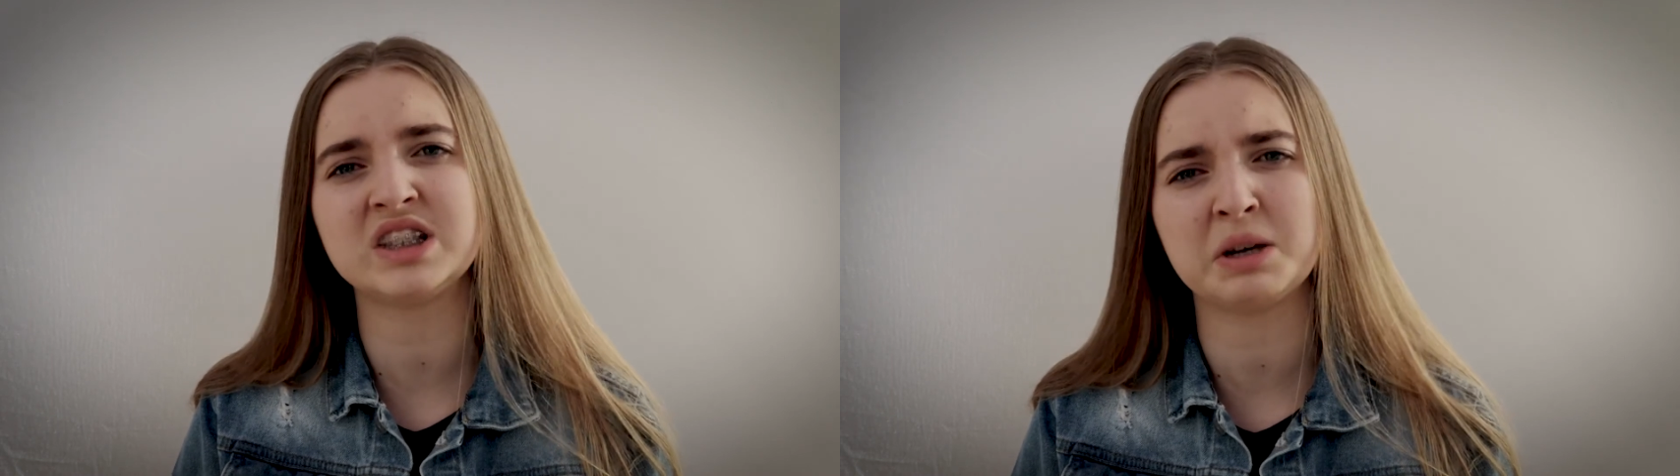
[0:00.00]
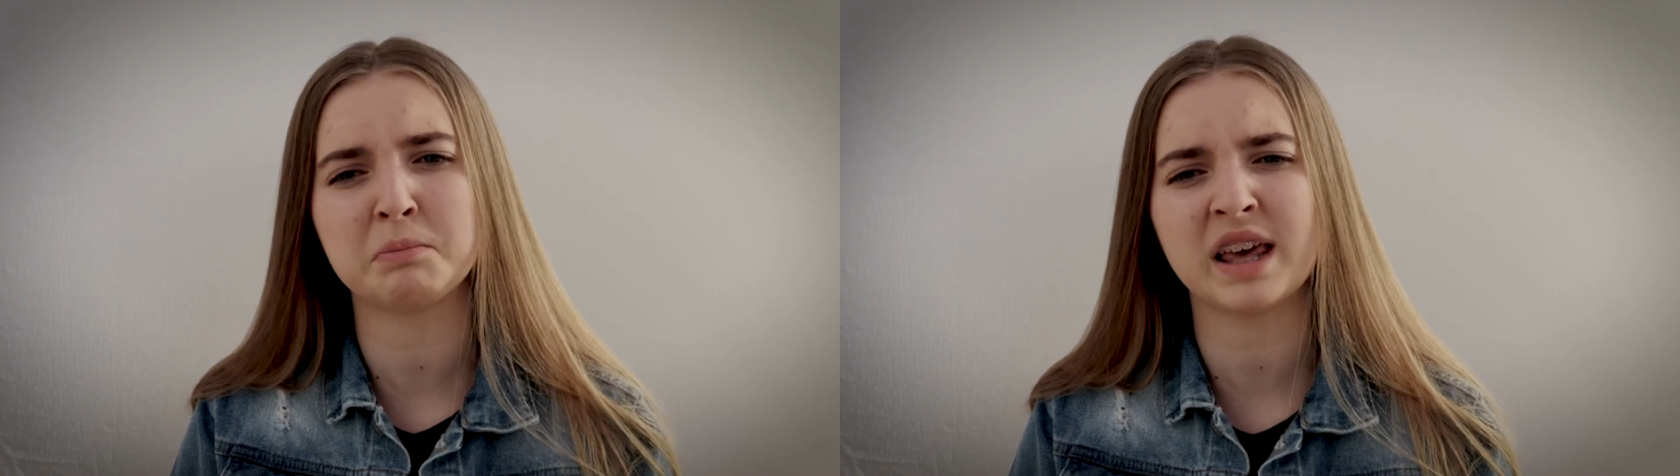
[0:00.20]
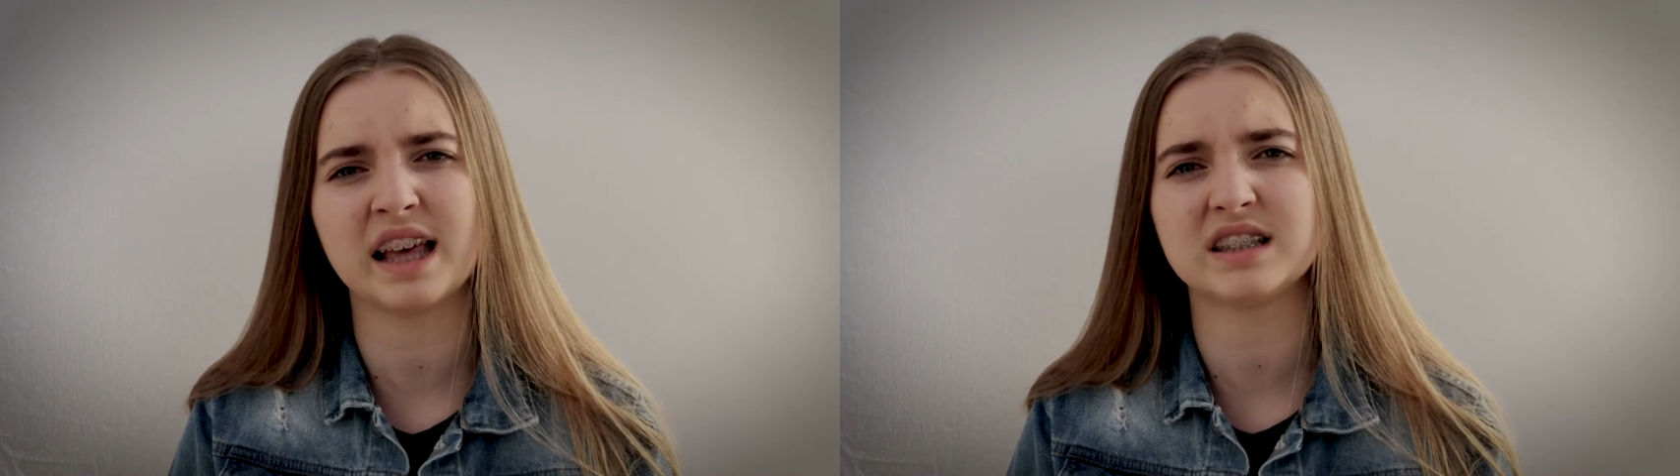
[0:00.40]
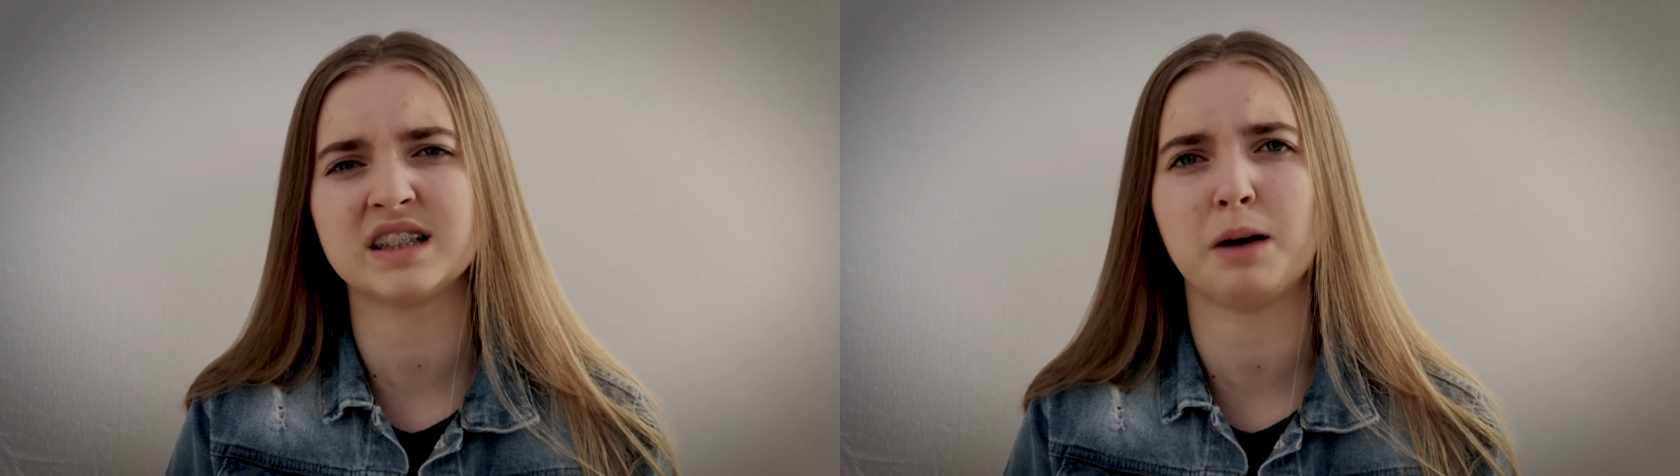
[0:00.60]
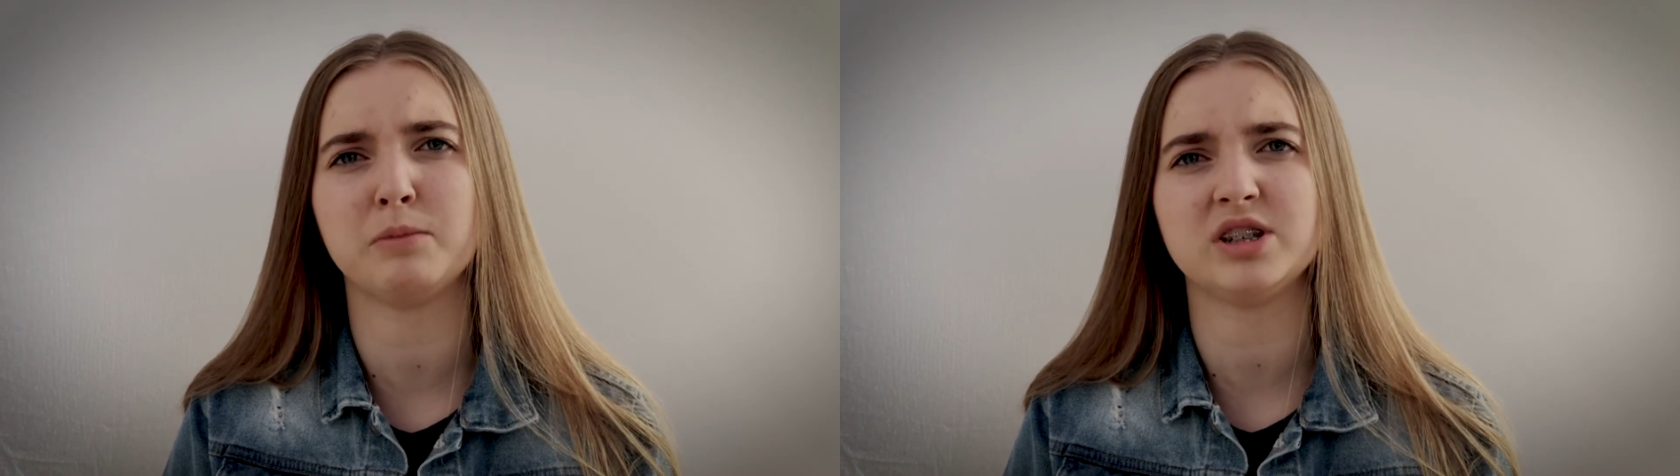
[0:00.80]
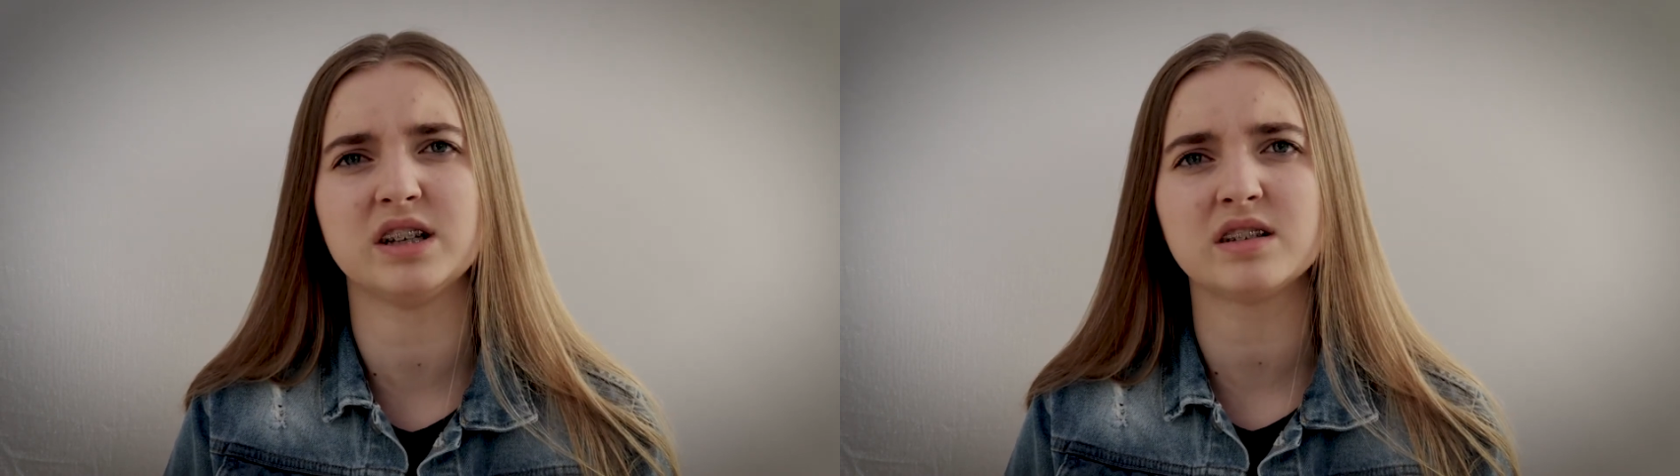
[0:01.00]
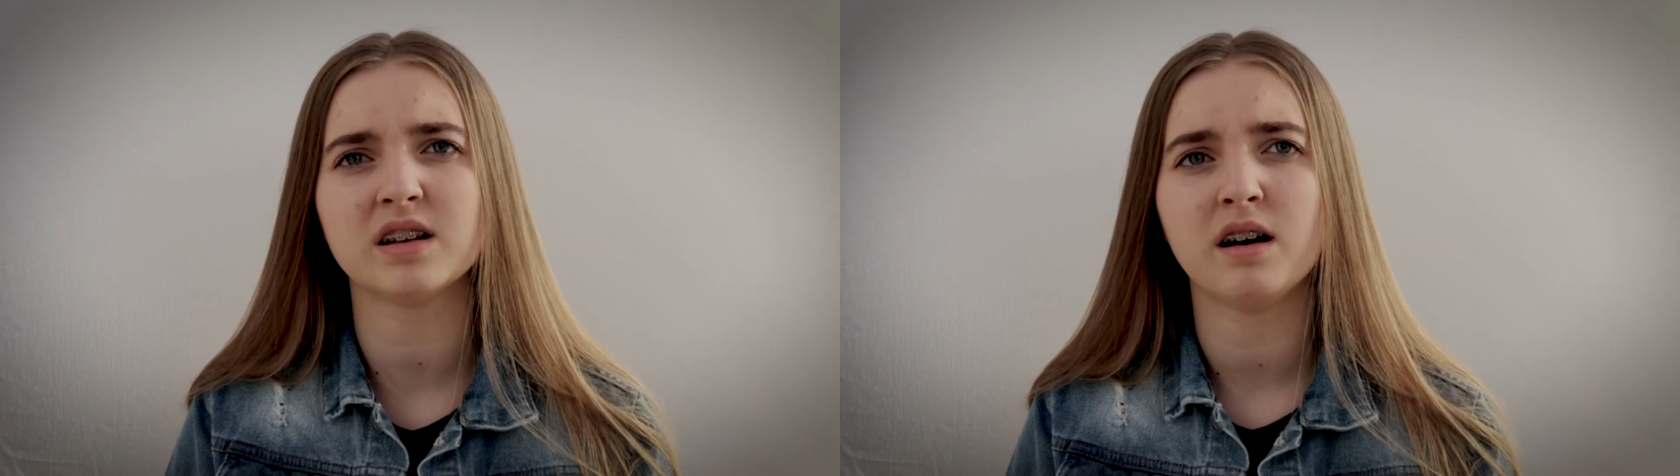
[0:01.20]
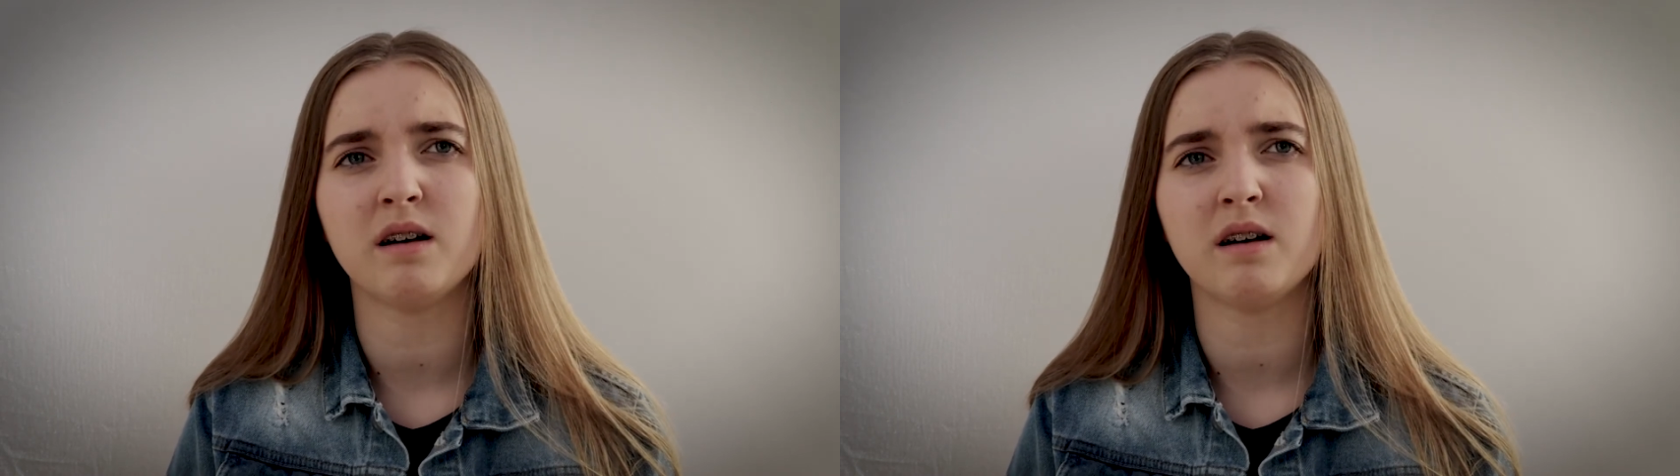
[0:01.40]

gym kits, sandwiches,